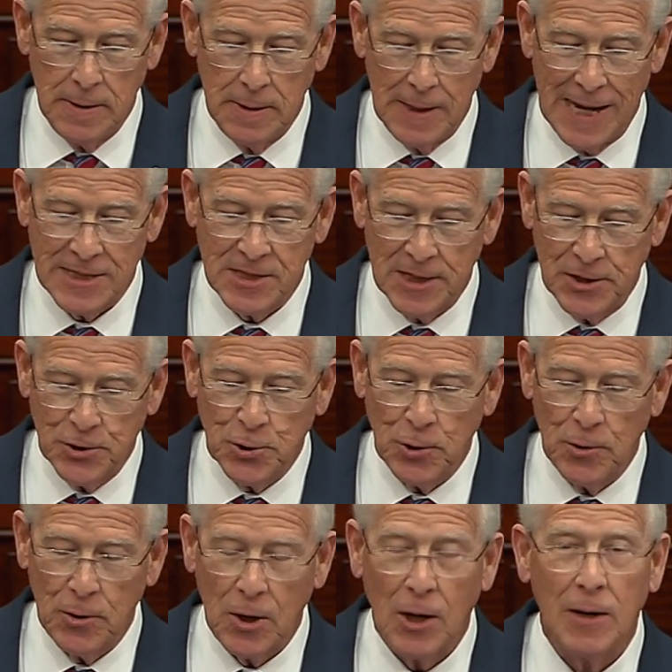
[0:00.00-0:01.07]
As
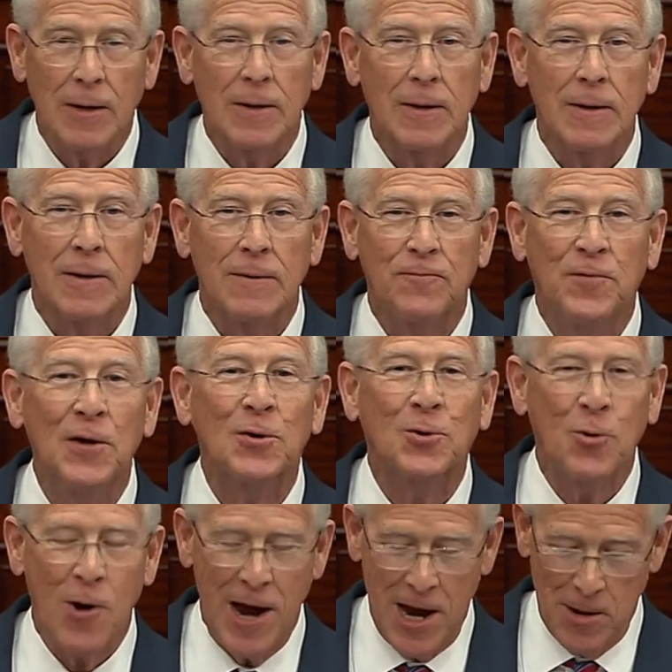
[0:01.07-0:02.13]
Senator Phil
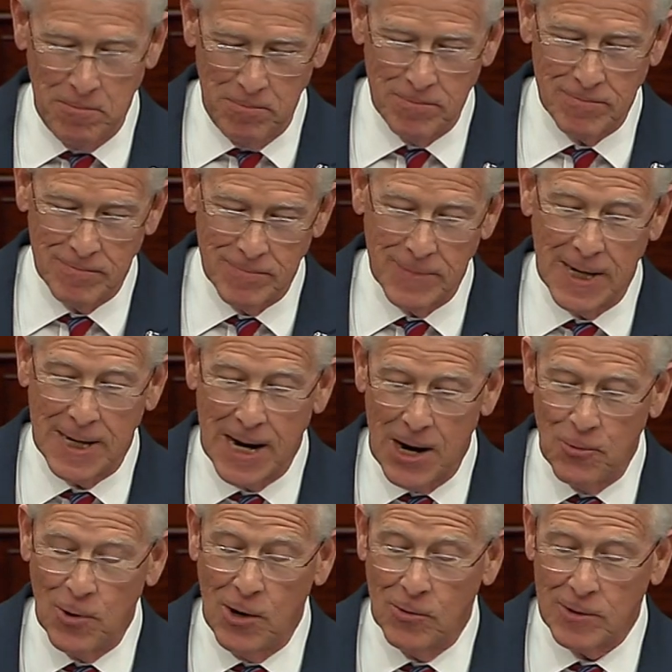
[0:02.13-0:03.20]
Graham and I
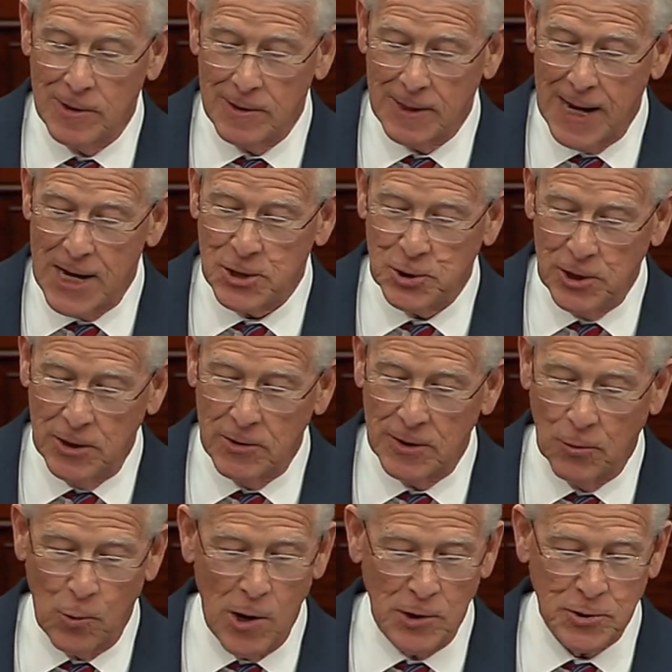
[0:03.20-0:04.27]
wrote last year in the
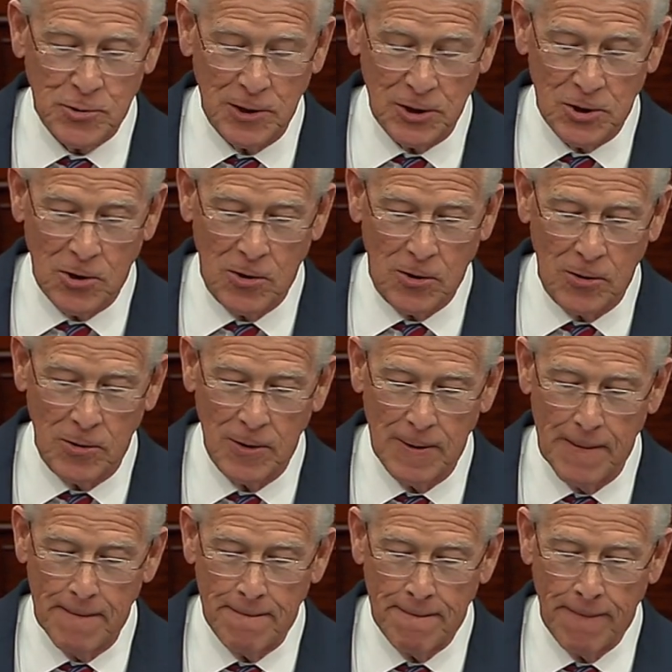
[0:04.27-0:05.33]
Wall Street Journal,
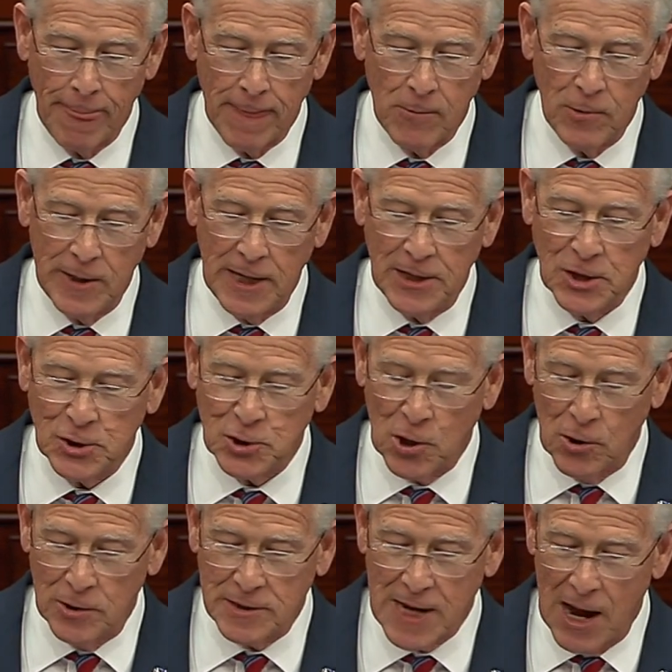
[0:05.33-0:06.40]
we need to
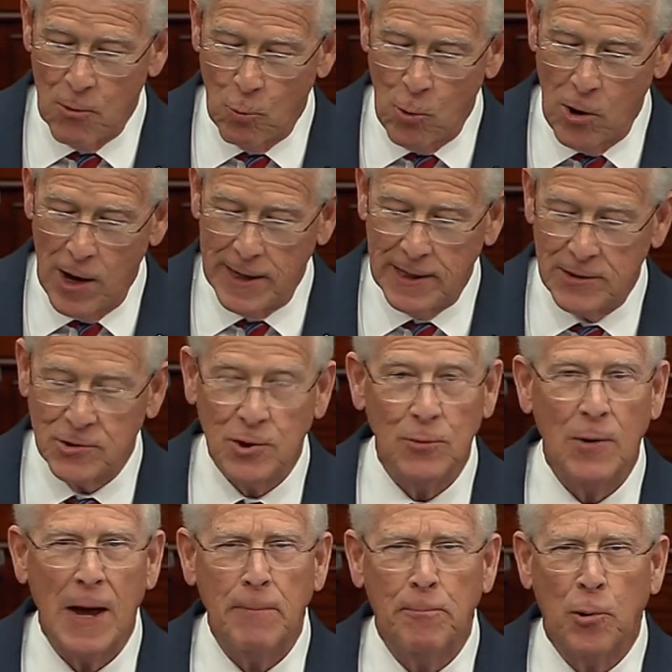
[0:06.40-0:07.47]
turn Taiwan
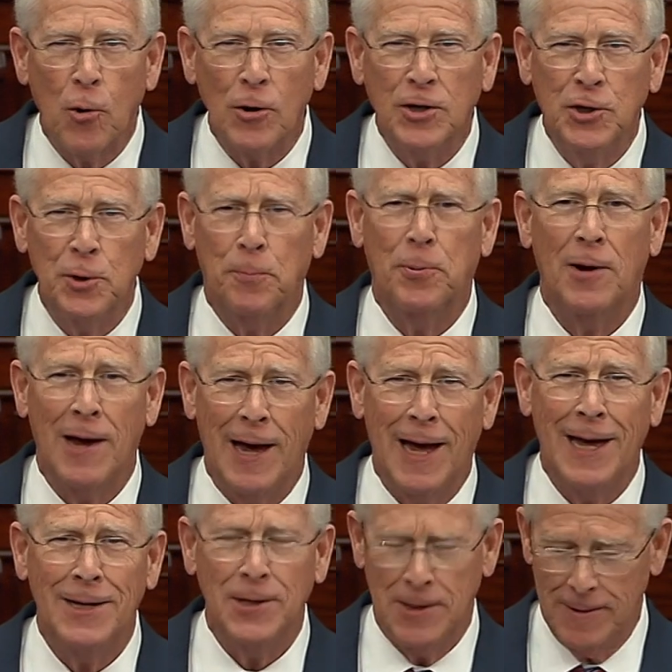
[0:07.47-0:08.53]
into a
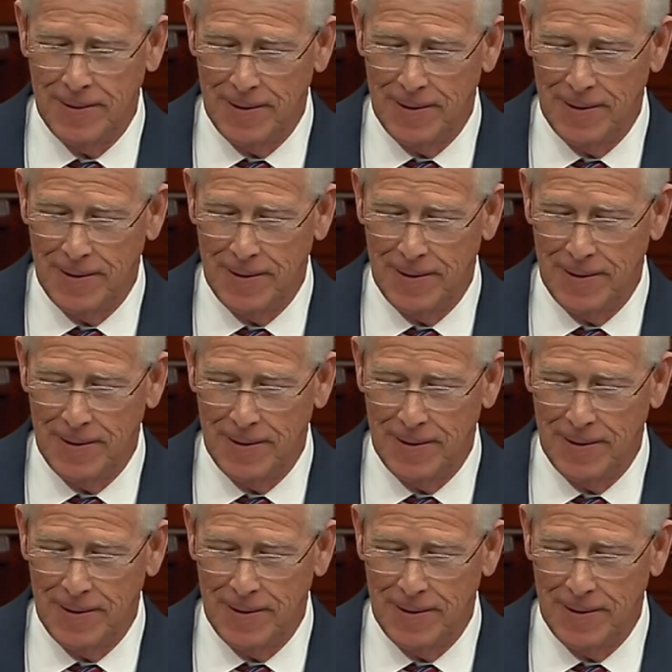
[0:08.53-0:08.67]
porcupine